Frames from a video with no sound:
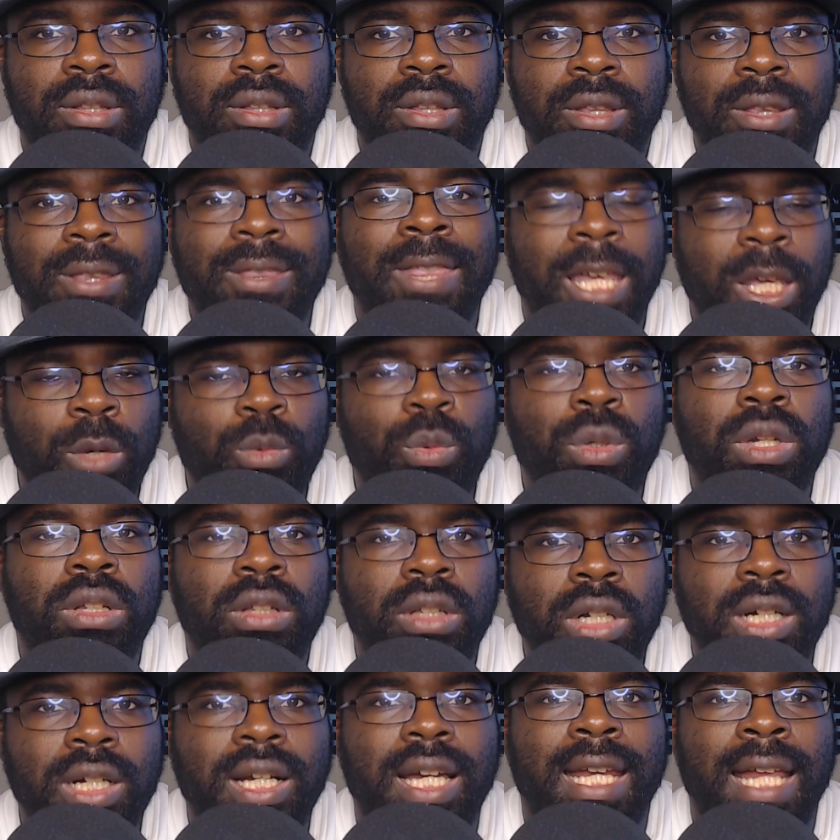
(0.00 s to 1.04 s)
they will
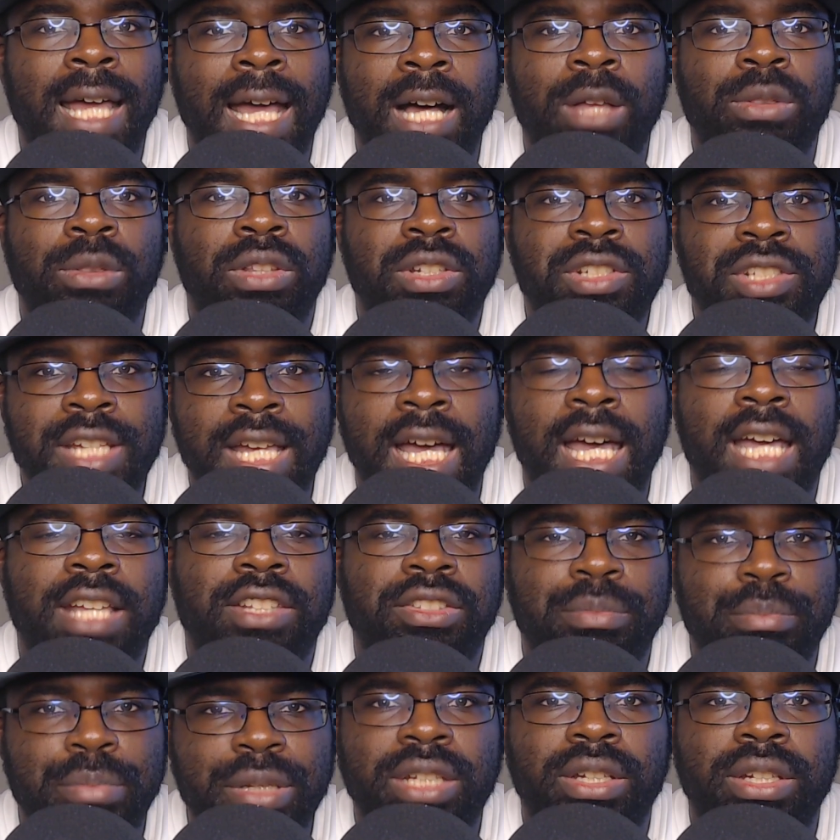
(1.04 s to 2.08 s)
look at how the
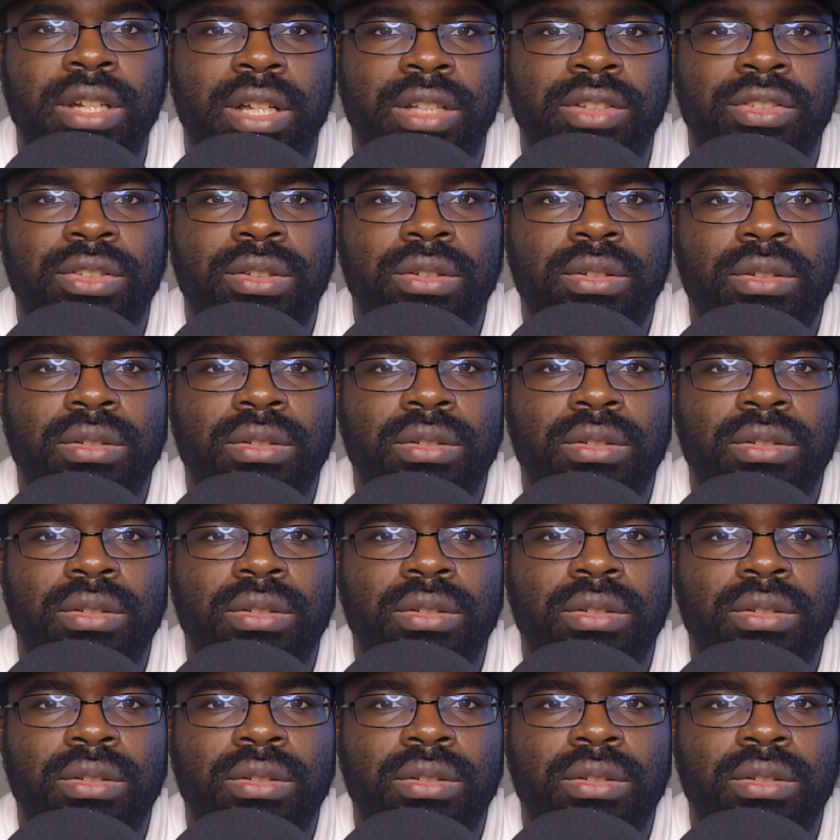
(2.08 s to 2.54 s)
Jags beat us.